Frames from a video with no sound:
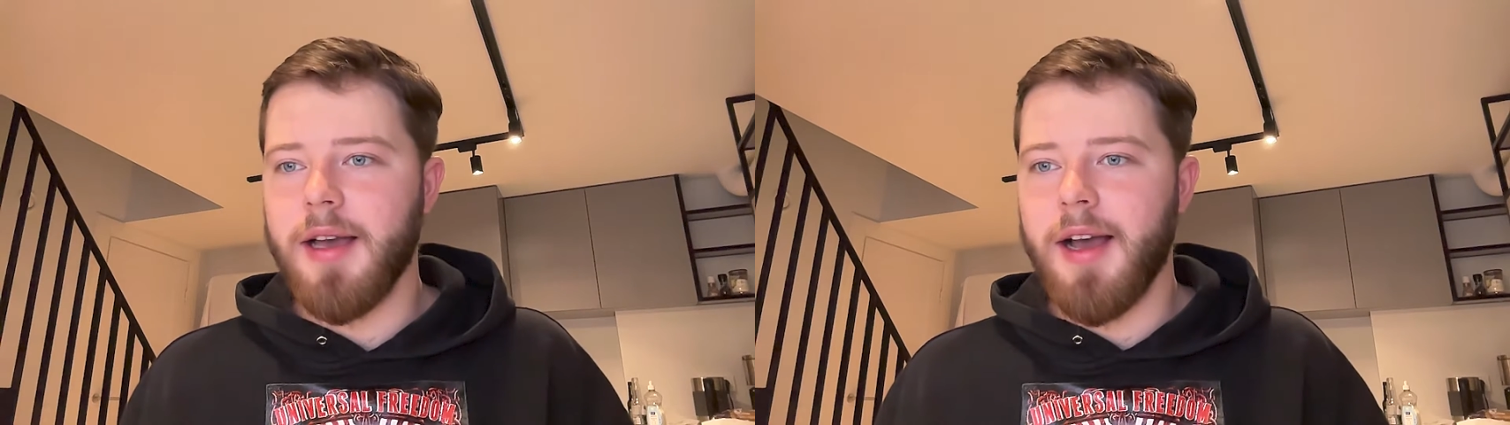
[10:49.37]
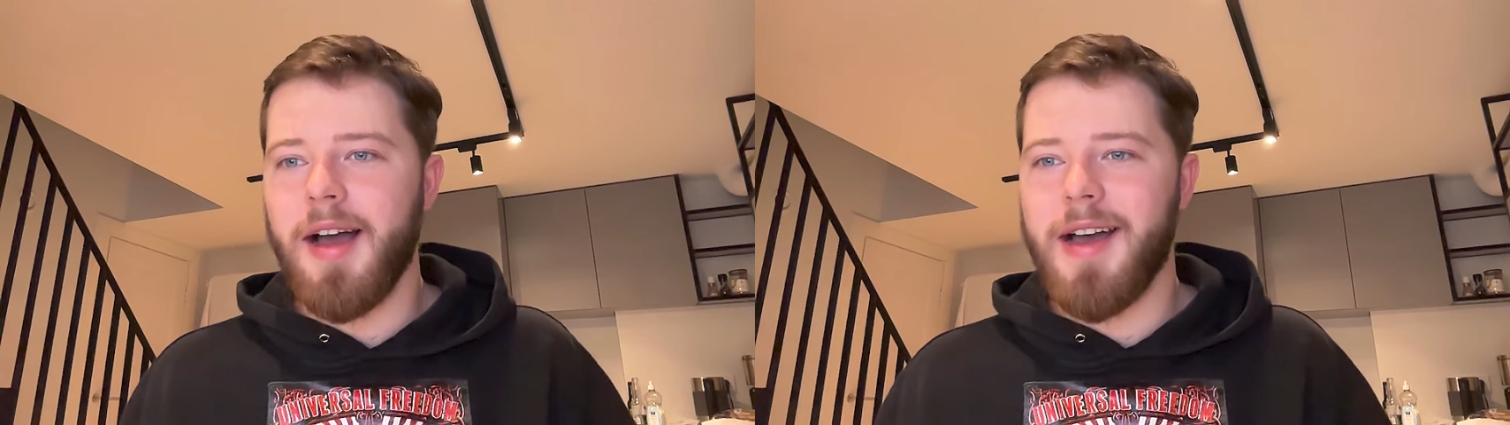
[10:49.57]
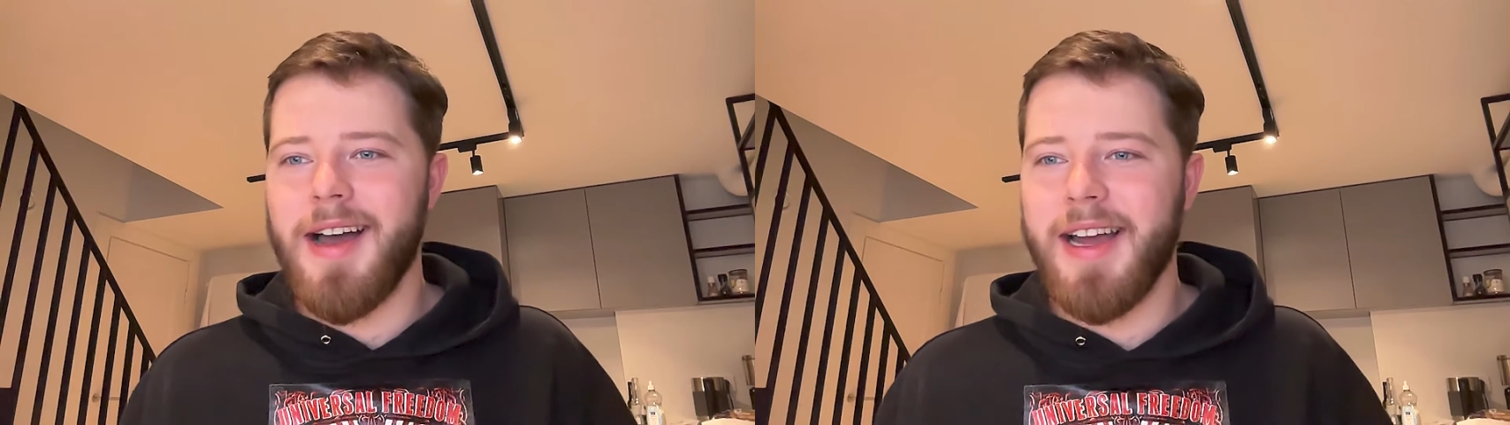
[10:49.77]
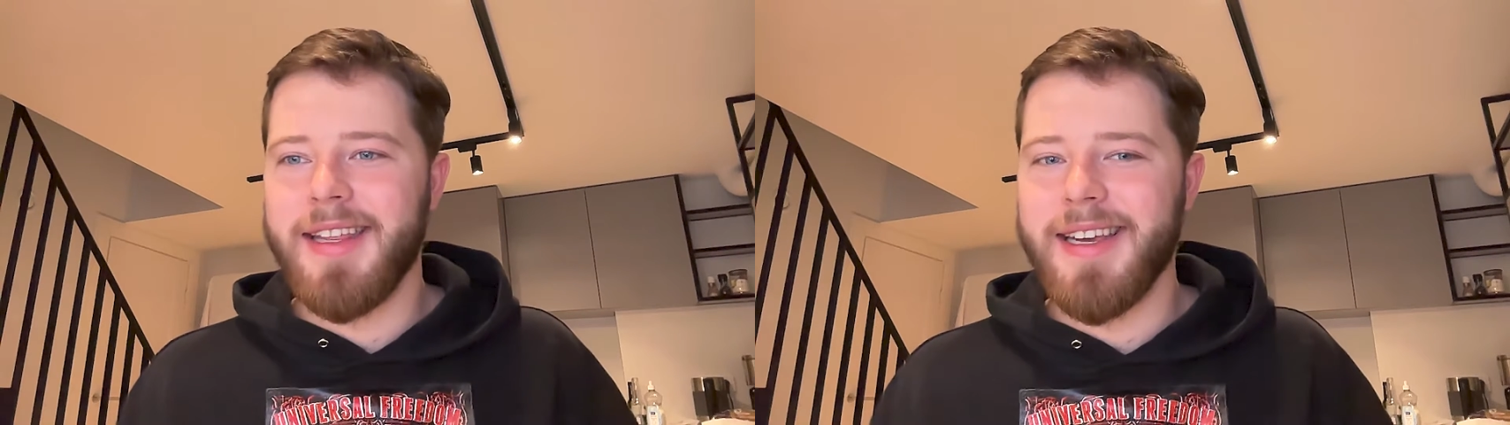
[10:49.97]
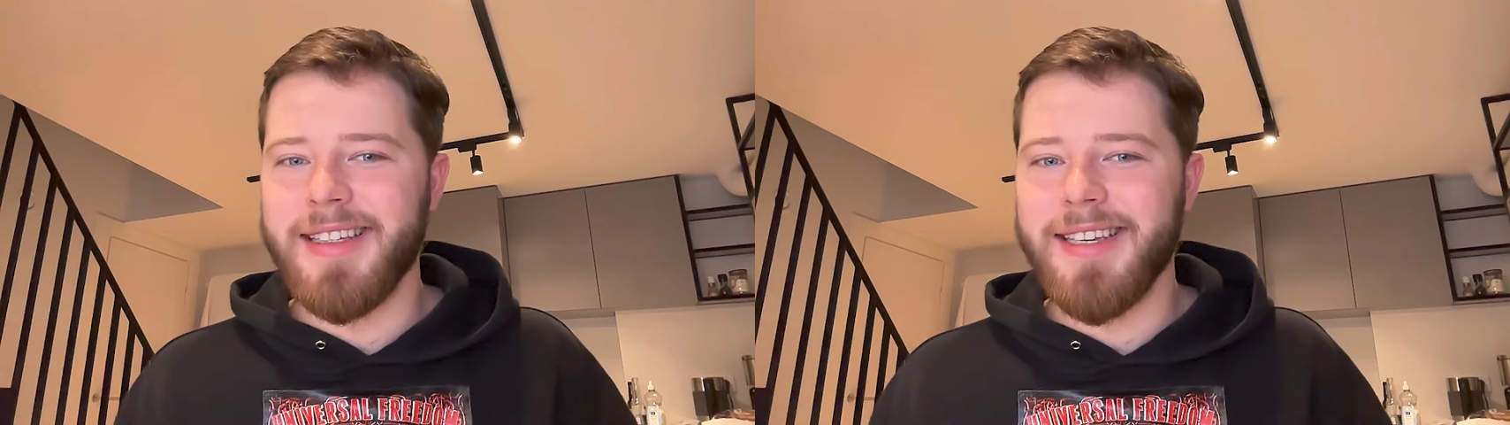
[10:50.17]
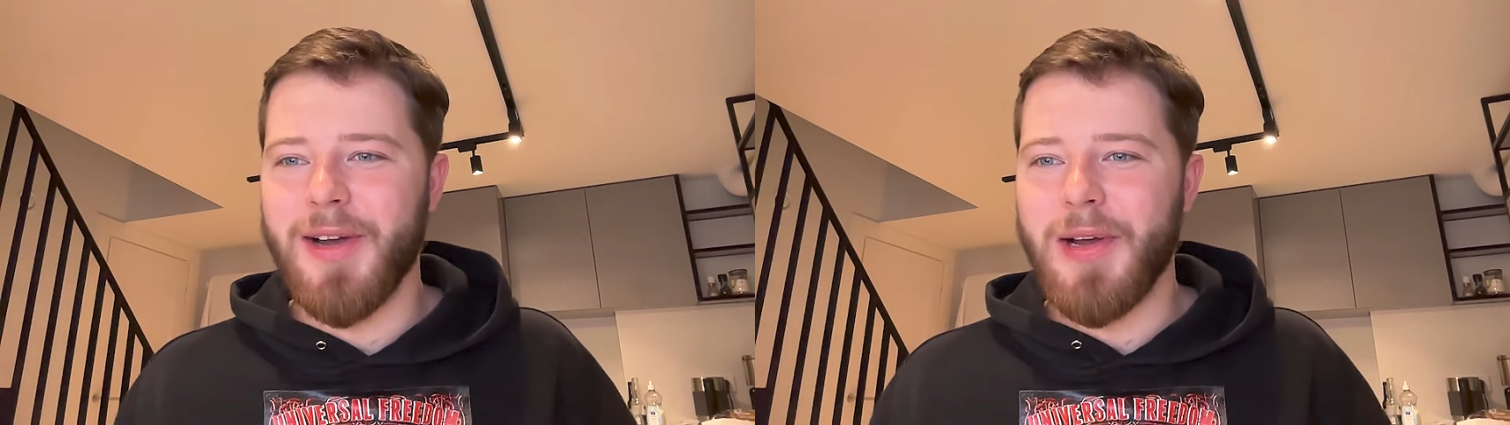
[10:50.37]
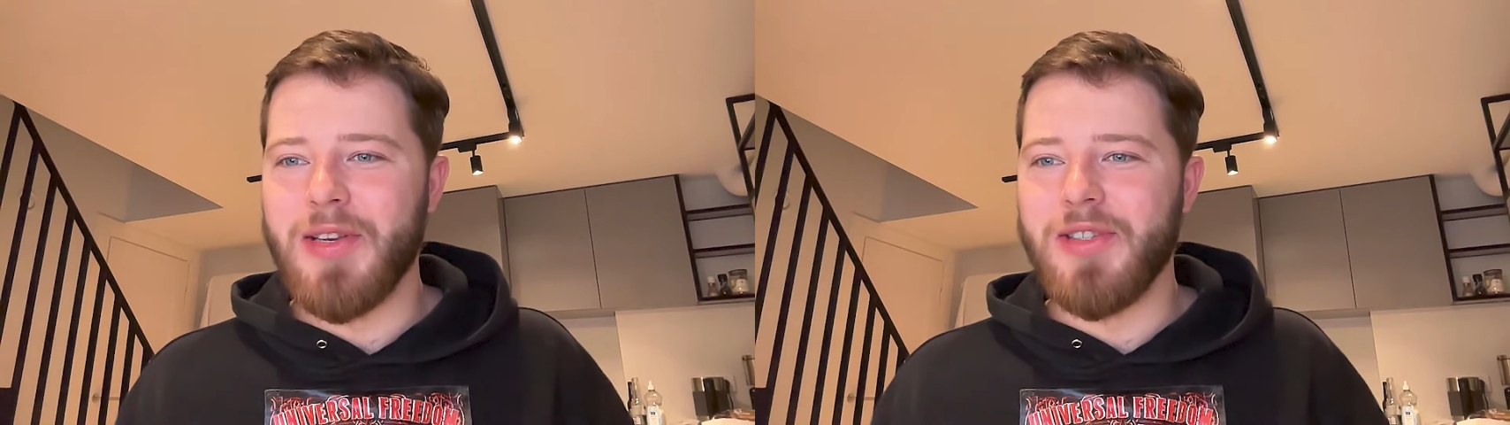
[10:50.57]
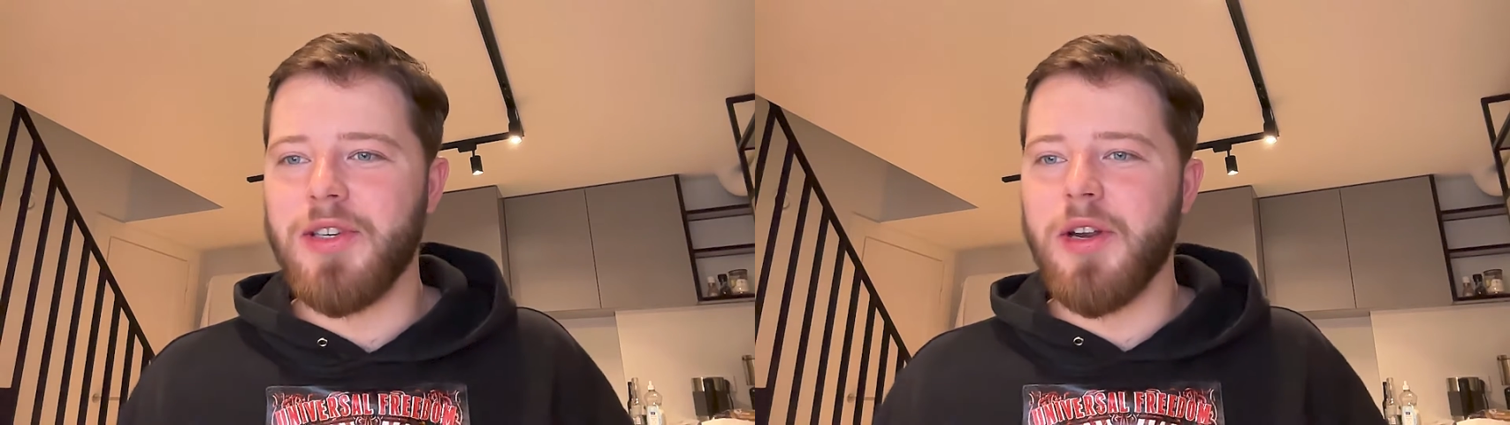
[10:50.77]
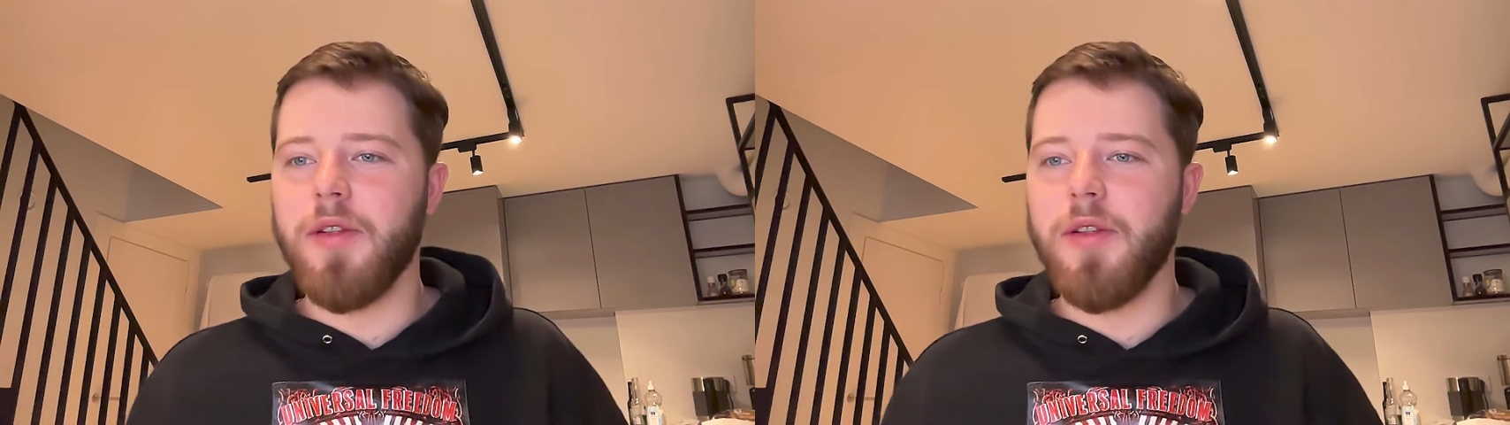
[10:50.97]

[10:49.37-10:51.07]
I think is how it goes.